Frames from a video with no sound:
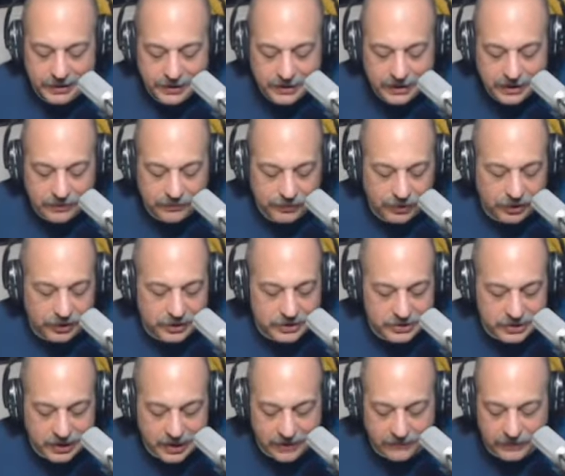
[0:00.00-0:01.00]
he really
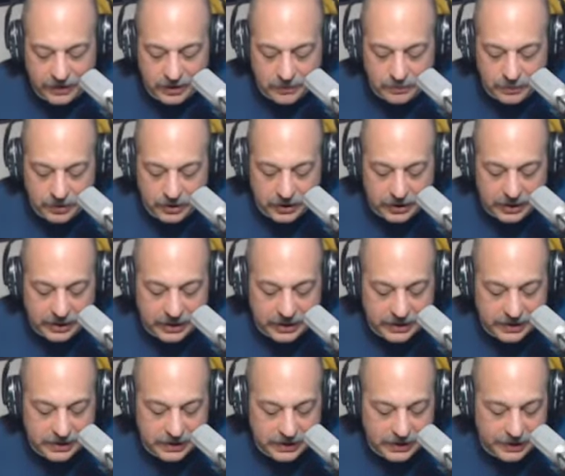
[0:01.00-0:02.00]
doesn't have anybody that
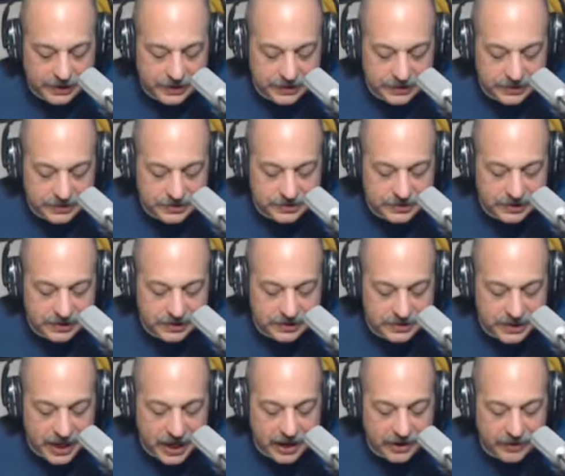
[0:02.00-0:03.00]

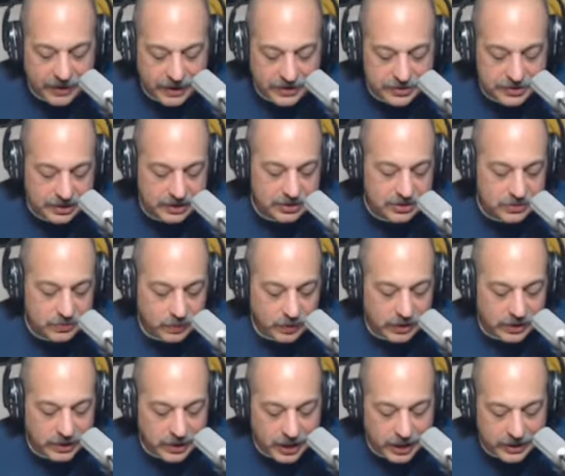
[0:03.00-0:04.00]
sticks out at you. He's
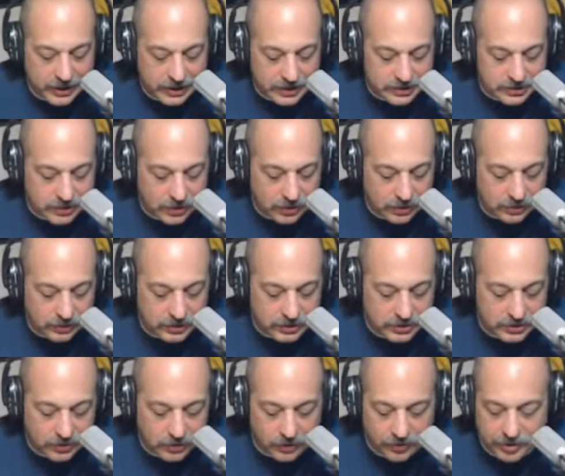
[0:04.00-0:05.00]
29 years old.
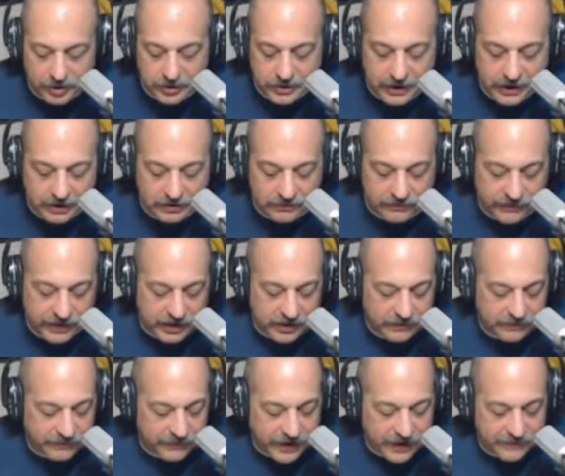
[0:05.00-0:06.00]
He's an orthodox
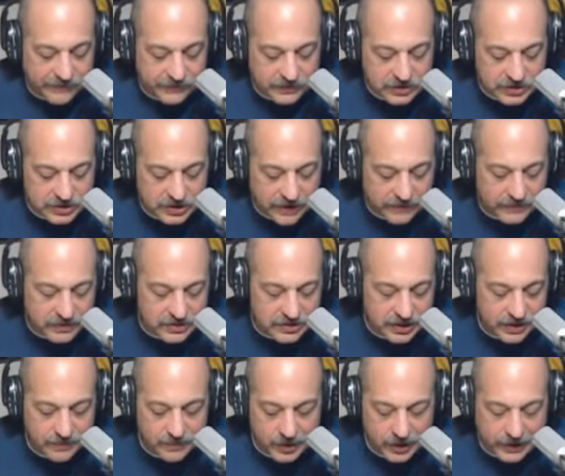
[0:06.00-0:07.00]
fighter, 5'7",
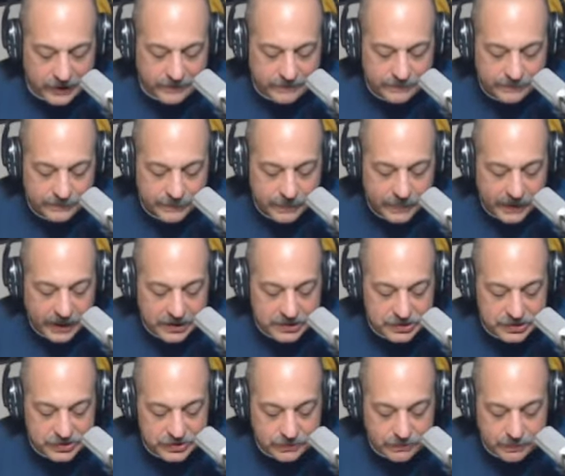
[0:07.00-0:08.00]
same height as
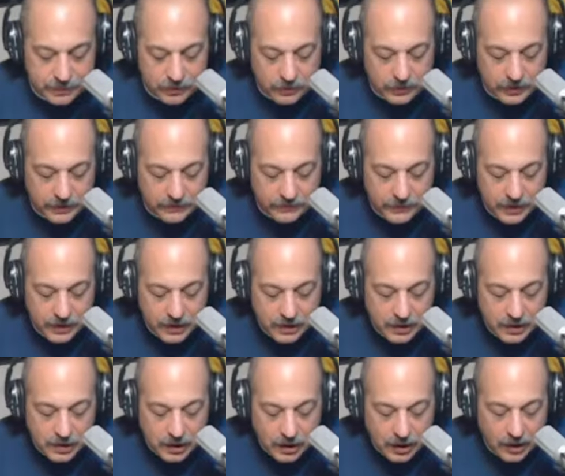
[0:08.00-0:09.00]
his opponent.
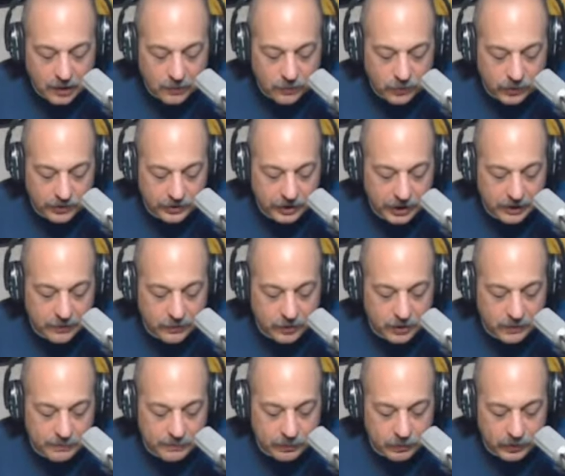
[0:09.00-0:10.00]
One thing I want
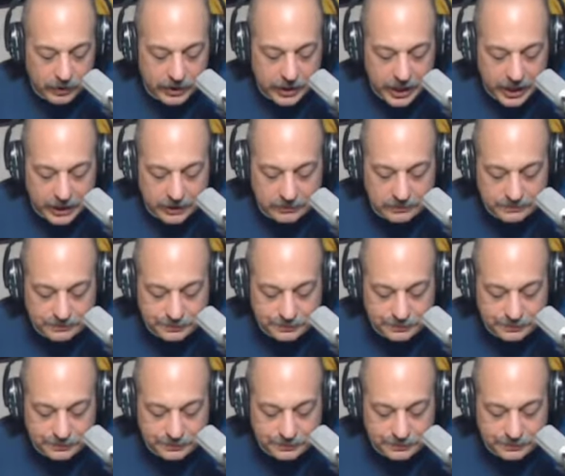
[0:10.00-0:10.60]
to point out,